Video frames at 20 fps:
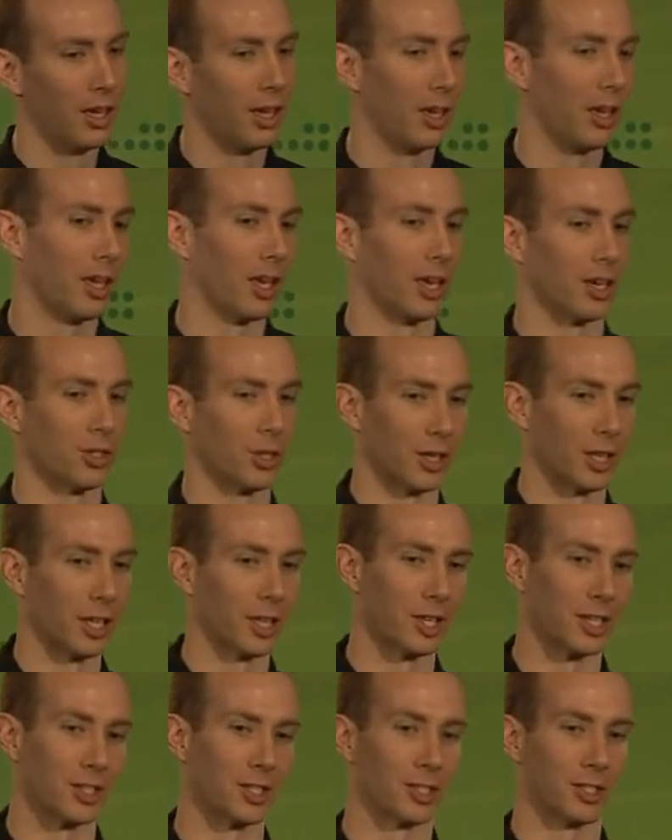Yeah, so I think
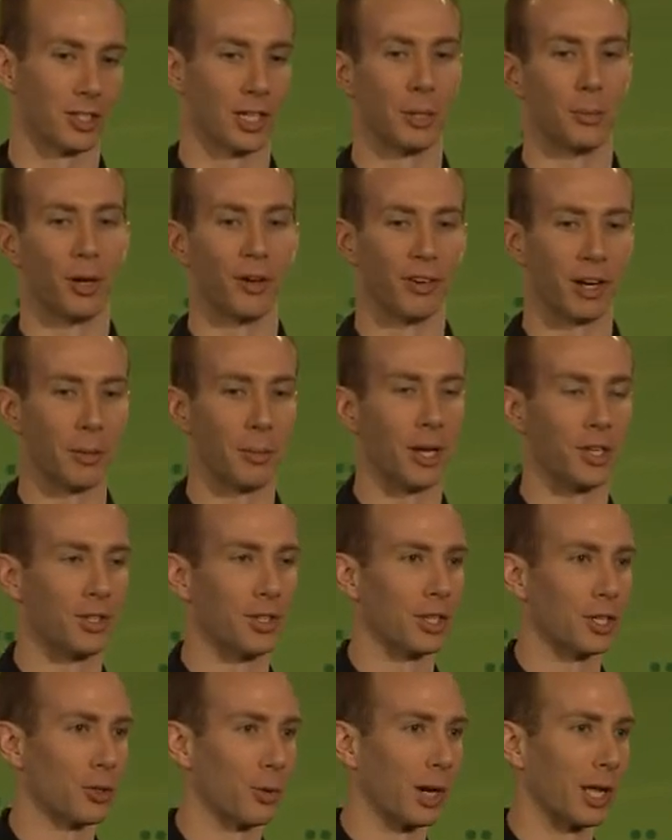Tim already mentioned this
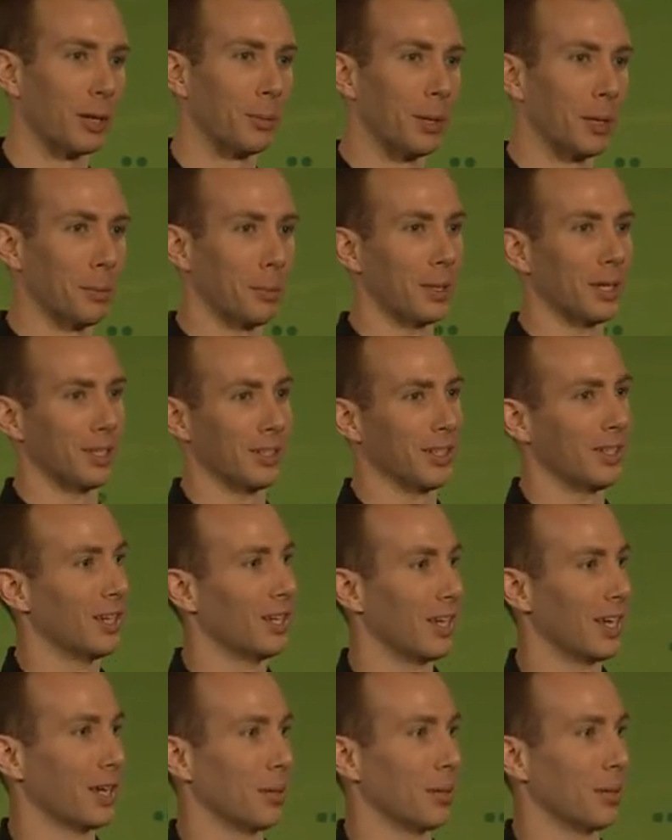quite a bit, but yeah,